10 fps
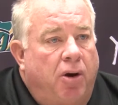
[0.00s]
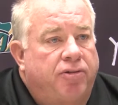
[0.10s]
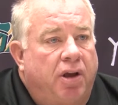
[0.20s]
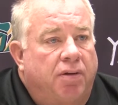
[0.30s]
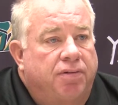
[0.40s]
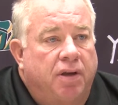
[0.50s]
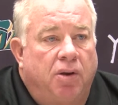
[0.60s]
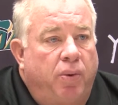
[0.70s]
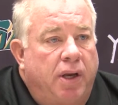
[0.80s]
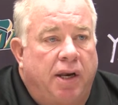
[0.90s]
Be ourselves.
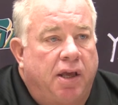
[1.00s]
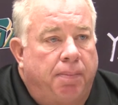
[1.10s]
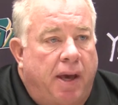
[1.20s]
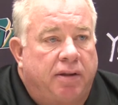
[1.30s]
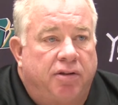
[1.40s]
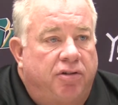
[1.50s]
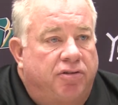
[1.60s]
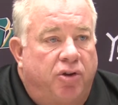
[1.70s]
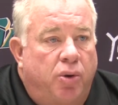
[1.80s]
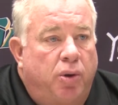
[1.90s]
Again, we got to get back to
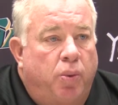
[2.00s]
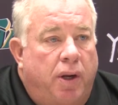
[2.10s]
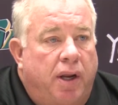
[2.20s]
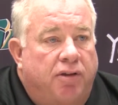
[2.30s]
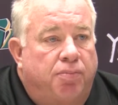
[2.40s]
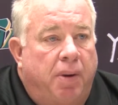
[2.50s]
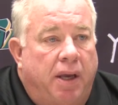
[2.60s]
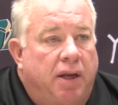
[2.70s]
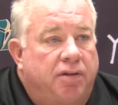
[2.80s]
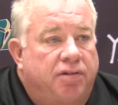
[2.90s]
just doing what has
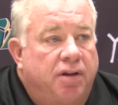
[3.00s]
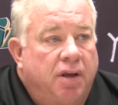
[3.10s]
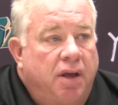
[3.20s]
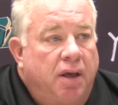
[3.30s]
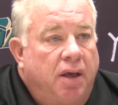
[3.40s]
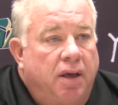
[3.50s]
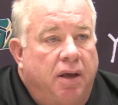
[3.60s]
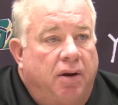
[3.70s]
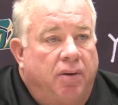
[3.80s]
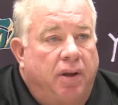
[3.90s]
made us,
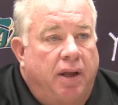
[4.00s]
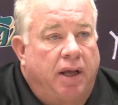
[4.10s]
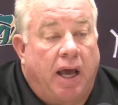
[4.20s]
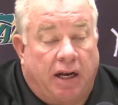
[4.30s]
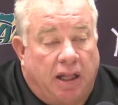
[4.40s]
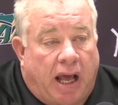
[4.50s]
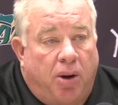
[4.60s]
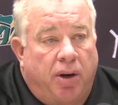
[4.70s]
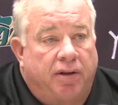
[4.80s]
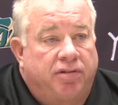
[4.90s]
you know, and
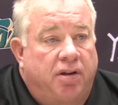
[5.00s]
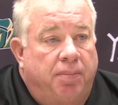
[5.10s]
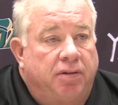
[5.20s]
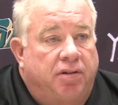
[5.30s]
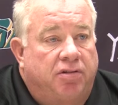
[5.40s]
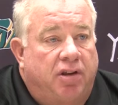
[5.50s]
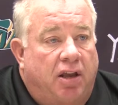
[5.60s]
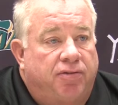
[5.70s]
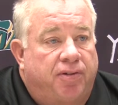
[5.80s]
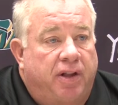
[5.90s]
allowed us to be
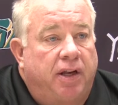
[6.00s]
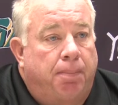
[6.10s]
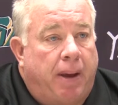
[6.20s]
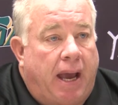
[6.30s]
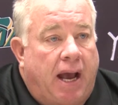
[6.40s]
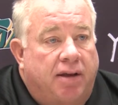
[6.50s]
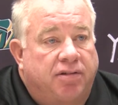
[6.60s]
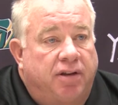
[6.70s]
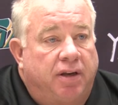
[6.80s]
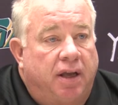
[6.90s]
successful in the
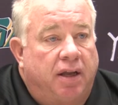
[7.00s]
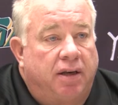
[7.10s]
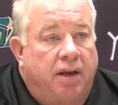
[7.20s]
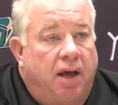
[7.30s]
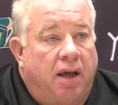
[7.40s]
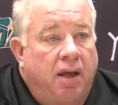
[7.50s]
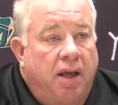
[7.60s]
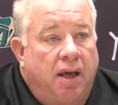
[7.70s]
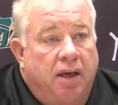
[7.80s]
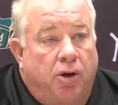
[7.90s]
past. And
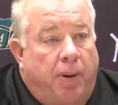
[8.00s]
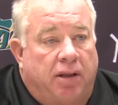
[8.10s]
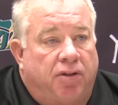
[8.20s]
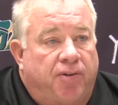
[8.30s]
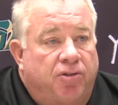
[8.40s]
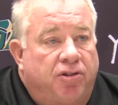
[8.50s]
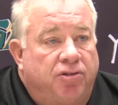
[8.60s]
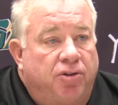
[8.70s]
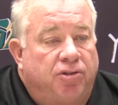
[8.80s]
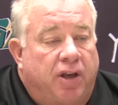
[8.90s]
you go back to the first
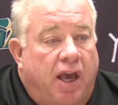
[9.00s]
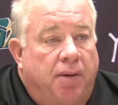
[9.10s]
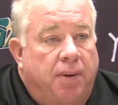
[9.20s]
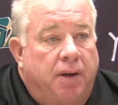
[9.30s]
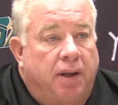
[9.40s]
Azusa game,